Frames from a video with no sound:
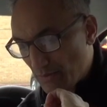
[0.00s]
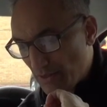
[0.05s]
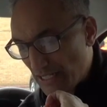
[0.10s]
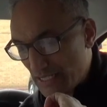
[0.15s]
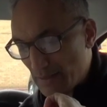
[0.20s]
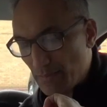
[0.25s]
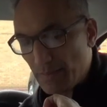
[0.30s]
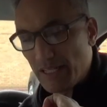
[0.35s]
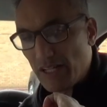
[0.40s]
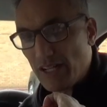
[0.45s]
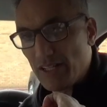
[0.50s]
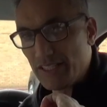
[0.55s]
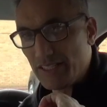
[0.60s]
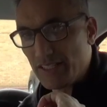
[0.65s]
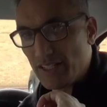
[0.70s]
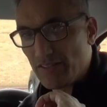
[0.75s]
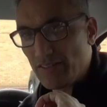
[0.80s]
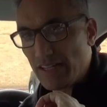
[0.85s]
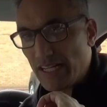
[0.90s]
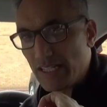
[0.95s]
reasonably early
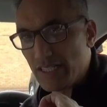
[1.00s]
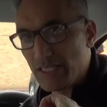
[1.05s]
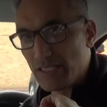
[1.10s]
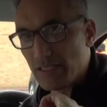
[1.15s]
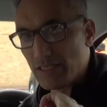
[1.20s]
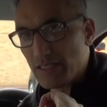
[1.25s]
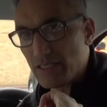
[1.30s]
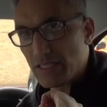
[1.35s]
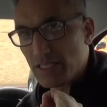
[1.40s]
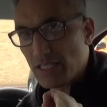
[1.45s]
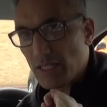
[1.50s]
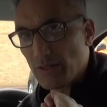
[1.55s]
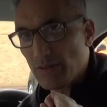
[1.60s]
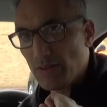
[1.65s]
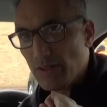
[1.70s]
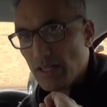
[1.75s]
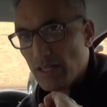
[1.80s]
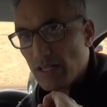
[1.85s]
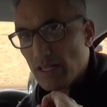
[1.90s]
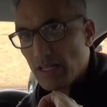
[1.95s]
directions, so
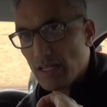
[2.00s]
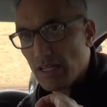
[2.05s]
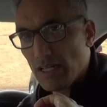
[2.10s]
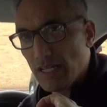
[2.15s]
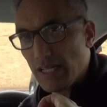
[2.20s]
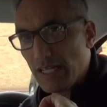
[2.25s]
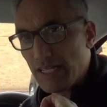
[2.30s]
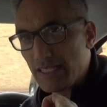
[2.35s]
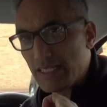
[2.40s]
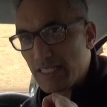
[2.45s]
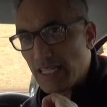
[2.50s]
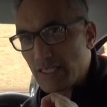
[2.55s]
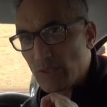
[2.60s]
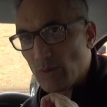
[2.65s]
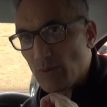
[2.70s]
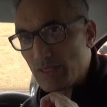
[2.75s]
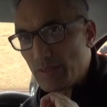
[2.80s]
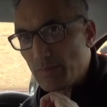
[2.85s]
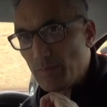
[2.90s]
it's always